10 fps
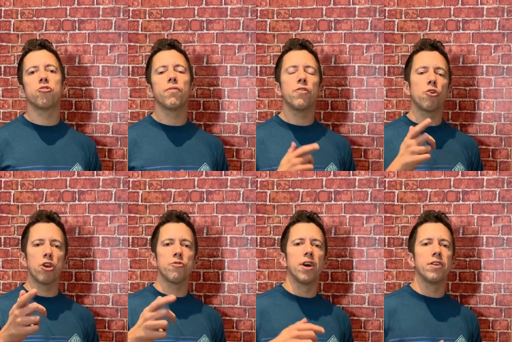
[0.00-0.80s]
or if you've got
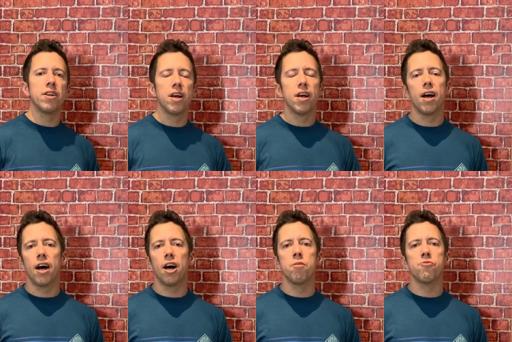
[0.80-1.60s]
your own
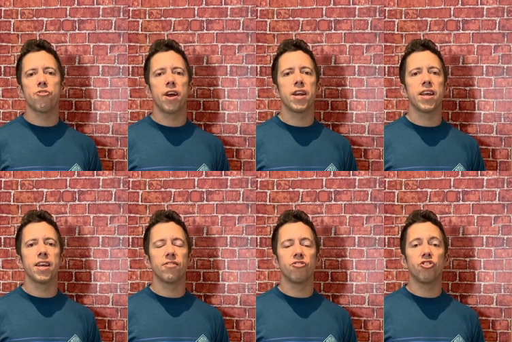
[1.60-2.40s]
home
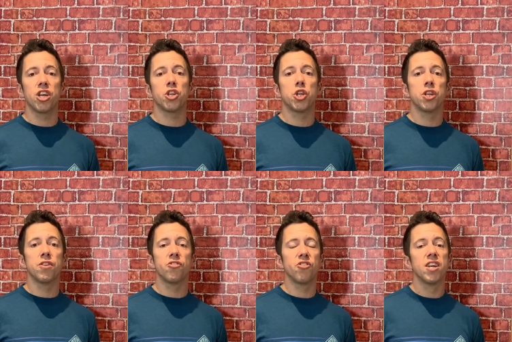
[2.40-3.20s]
training
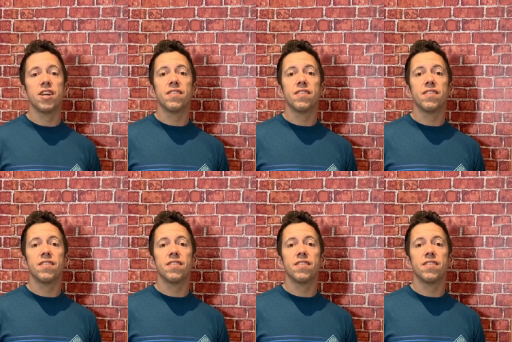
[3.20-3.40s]
suggestions